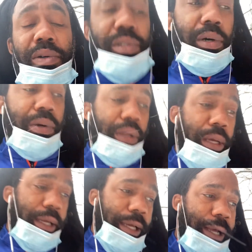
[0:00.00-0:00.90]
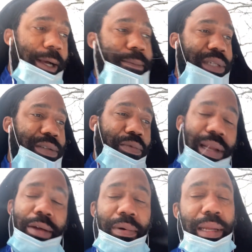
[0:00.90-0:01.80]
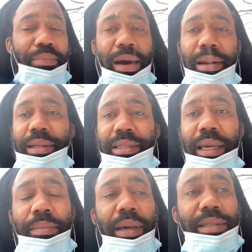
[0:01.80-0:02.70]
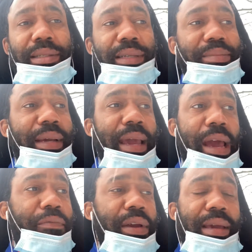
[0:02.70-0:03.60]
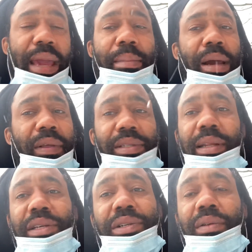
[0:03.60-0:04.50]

So um, just really, really proud of the team because it seems like every game now there's an issue.